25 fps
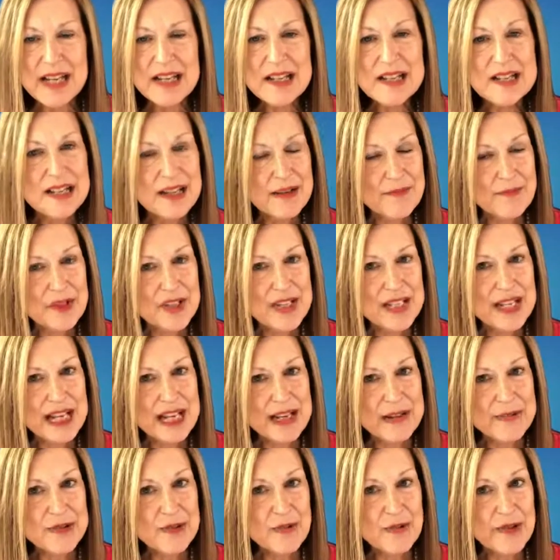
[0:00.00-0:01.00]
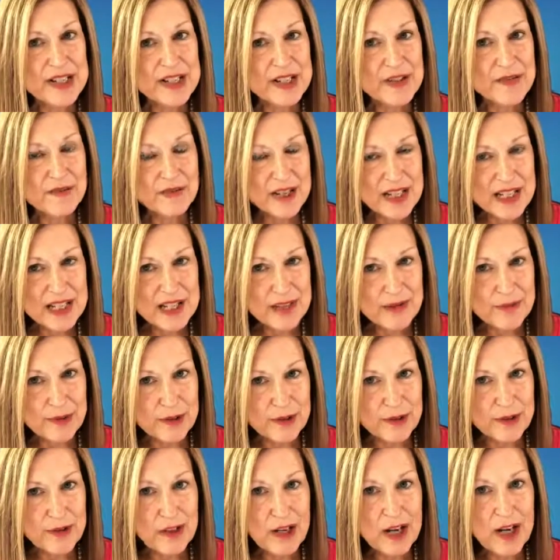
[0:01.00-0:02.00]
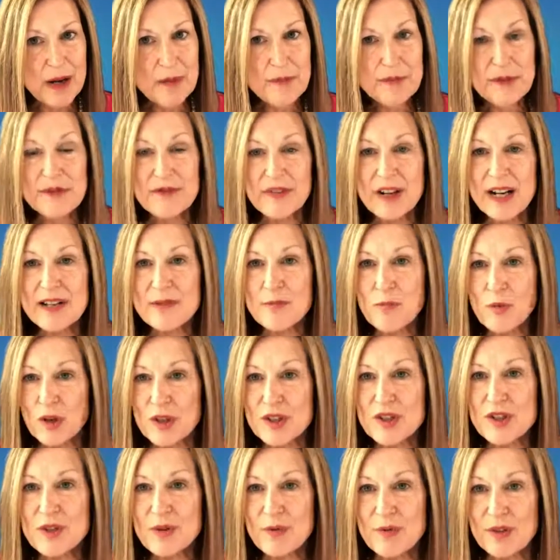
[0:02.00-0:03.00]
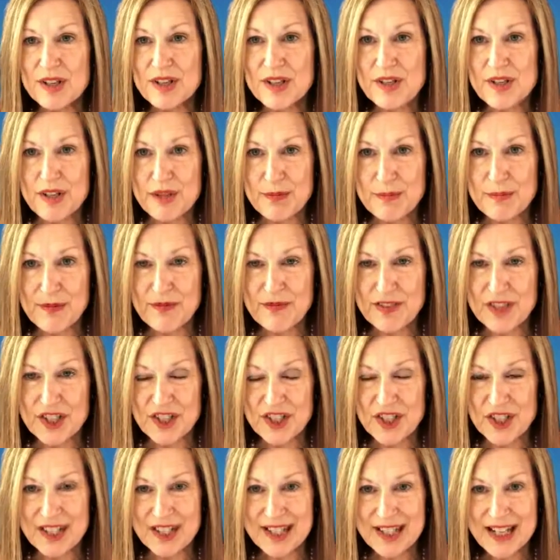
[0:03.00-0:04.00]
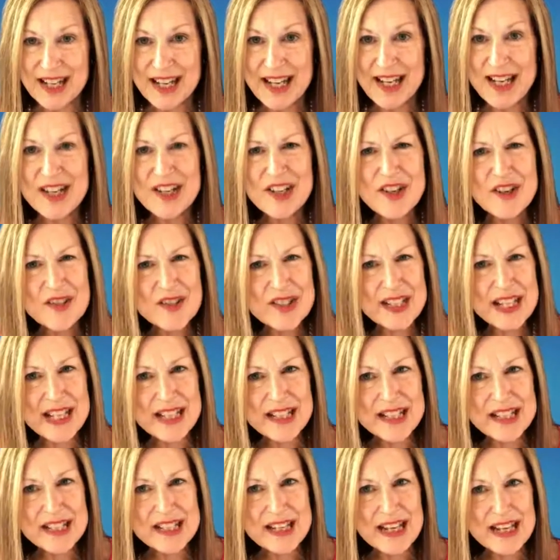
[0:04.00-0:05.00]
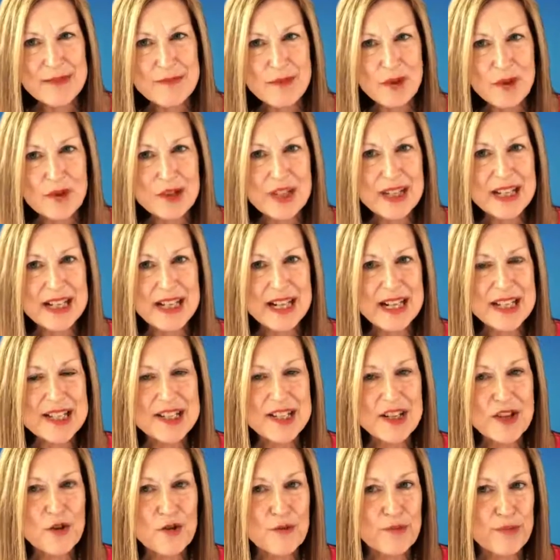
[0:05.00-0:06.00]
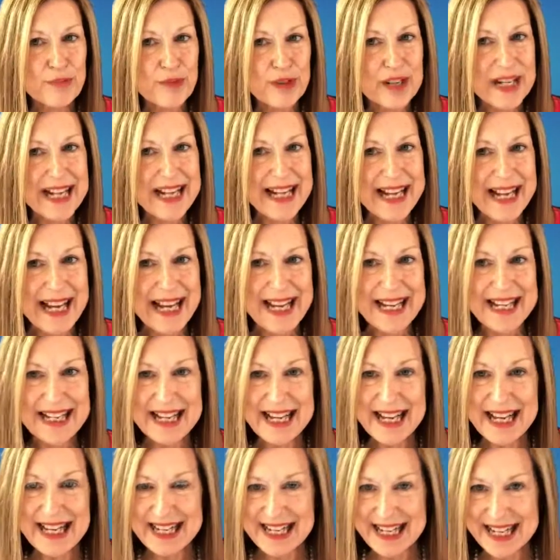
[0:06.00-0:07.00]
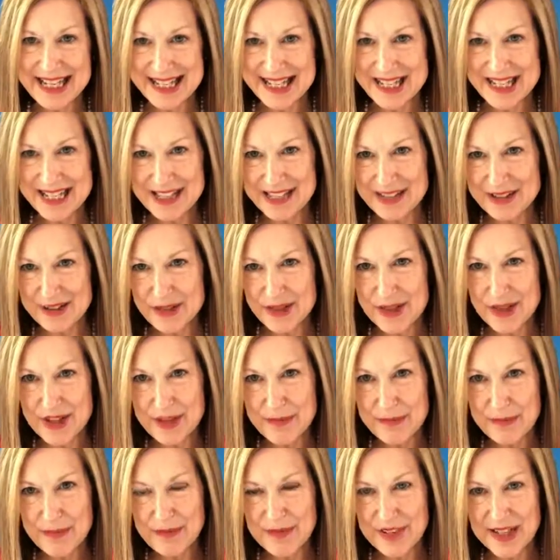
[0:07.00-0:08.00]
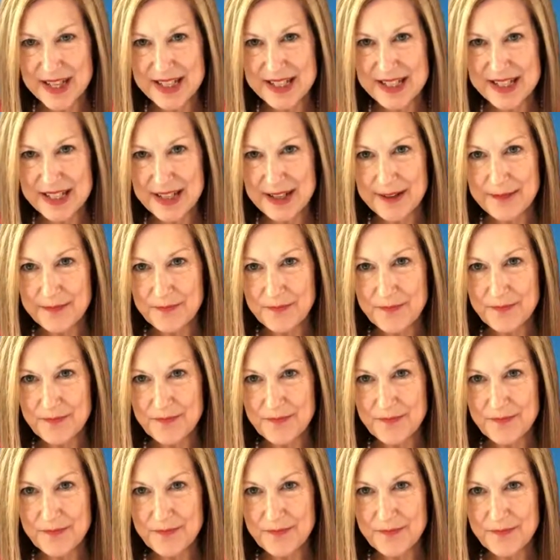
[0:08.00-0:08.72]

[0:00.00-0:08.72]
Some schemes where it's feasible provide one-to-one supervision, using the scheme organiser or bringing in an external supervisor.